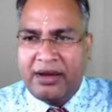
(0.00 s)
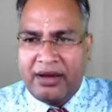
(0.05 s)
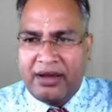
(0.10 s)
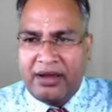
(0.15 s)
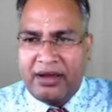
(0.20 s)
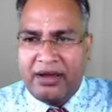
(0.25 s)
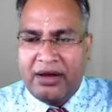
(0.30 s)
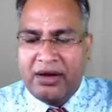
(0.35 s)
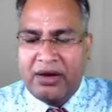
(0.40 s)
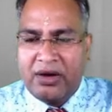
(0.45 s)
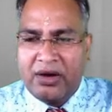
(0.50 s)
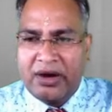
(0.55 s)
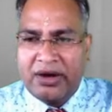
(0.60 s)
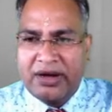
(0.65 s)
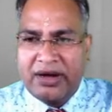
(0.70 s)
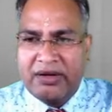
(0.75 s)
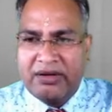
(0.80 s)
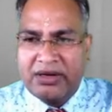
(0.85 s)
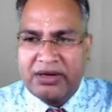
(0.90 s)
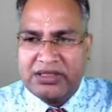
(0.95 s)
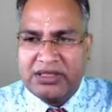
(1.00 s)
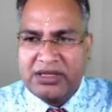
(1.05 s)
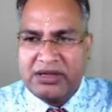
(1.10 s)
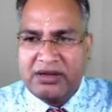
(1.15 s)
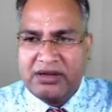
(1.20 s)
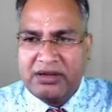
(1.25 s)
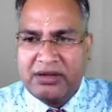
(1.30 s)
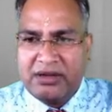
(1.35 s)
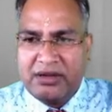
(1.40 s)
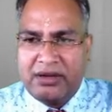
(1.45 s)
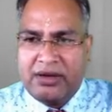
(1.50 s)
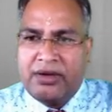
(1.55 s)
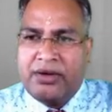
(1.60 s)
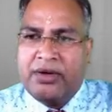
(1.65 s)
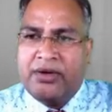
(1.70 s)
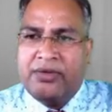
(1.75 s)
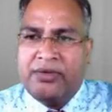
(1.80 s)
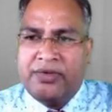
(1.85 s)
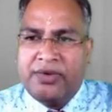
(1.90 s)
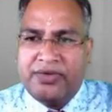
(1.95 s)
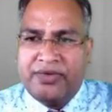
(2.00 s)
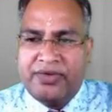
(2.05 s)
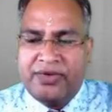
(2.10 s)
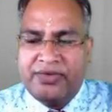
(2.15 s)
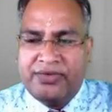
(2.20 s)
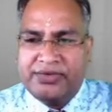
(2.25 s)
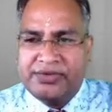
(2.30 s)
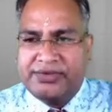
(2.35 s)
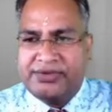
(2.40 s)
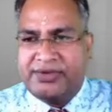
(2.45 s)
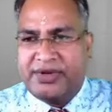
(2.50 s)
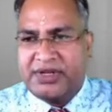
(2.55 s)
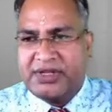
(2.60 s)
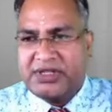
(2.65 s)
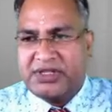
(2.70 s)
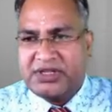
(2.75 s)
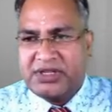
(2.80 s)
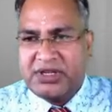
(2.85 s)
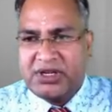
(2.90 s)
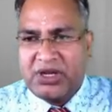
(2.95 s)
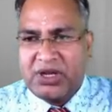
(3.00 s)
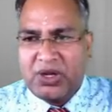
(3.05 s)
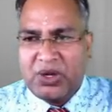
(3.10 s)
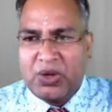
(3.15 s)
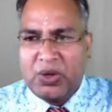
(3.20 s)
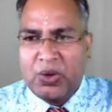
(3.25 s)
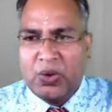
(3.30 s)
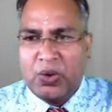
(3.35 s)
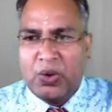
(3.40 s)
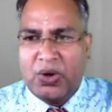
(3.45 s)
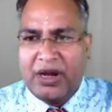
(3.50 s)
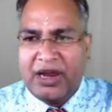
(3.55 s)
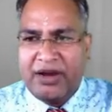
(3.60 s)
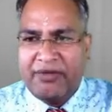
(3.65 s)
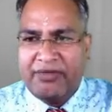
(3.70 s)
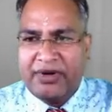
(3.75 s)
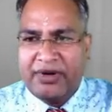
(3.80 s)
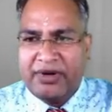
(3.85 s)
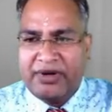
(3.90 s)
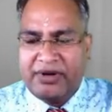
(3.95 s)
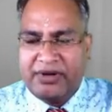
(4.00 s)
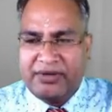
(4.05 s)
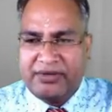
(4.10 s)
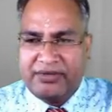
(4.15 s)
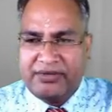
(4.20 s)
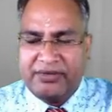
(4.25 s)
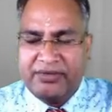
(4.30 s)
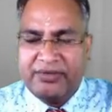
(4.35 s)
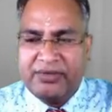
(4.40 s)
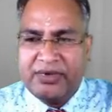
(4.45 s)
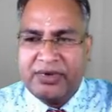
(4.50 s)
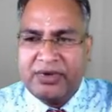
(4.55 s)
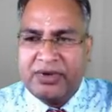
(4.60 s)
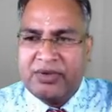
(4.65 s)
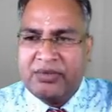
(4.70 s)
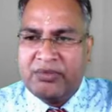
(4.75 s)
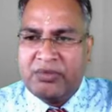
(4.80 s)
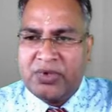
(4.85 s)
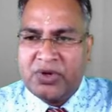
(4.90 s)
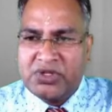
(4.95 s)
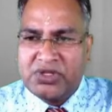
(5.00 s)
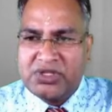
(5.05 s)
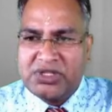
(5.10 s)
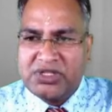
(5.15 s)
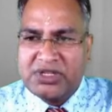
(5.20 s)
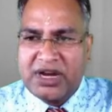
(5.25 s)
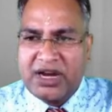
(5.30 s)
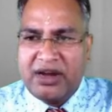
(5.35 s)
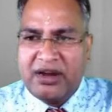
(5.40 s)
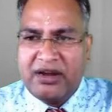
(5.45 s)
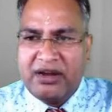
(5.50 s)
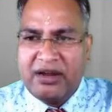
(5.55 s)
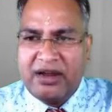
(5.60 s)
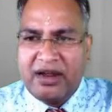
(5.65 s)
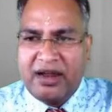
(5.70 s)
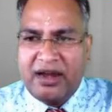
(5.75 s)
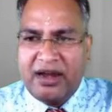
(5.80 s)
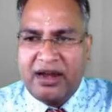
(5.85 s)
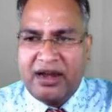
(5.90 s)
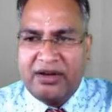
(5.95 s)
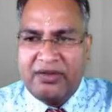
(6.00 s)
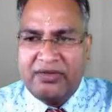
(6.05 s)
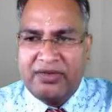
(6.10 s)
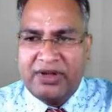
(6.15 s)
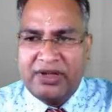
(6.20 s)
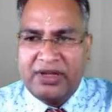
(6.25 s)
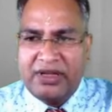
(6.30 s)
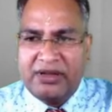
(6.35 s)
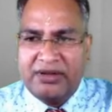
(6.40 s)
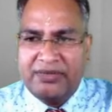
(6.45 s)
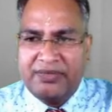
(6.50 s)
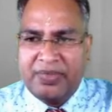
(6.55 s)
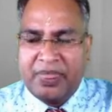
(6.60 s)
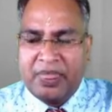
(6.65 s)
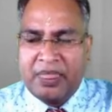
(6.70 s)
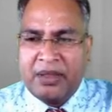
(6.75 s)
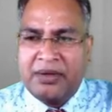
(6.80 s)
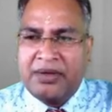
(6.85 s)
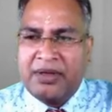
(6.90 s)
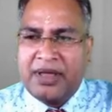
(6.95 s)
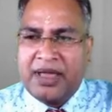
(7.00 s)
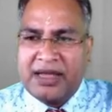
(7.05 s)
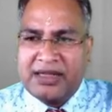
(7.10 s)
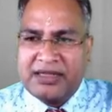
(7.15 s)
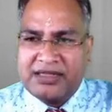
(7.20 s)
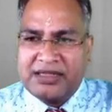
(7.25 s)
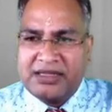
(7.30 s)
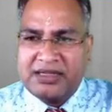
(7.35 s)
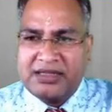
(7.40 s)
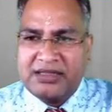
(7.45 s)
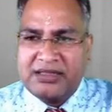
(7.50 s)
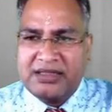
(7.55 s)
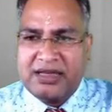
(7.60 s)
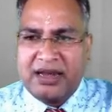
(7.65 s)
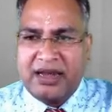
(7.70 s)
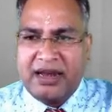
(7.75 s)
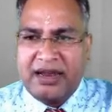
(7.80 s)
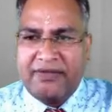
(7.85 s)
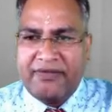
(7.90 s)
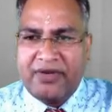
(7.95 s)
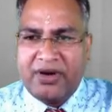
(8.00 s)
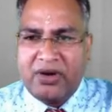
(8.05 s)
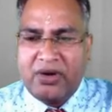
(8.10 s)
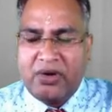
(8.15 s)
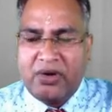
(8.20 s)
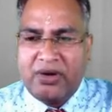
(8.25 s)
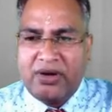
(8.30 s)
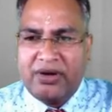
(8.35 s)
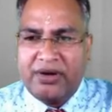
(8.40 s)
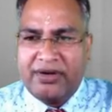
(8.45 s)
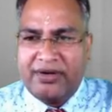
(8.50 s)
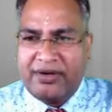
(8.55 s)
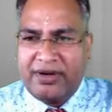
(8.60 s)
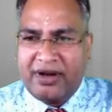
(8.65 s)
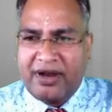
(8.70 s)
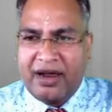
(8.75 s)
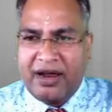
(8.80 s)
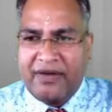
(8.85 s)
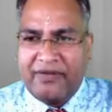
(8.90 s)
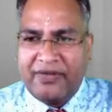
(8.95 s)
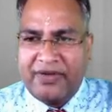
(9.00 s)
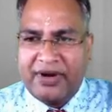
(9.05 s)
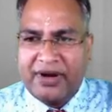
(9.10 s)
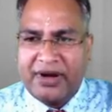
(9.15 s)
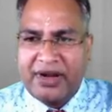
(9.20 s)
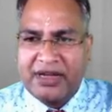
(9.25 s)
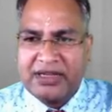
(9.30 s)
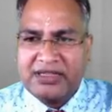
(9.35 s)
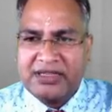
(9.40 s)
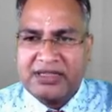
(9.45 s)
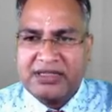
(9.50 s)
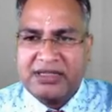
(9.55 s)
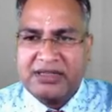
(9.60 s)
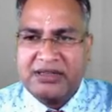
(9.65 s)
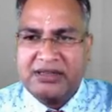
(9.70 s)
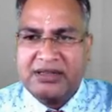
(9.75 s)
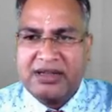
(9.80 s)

In order traversing, we first go left most side and we access the left node. After accessing the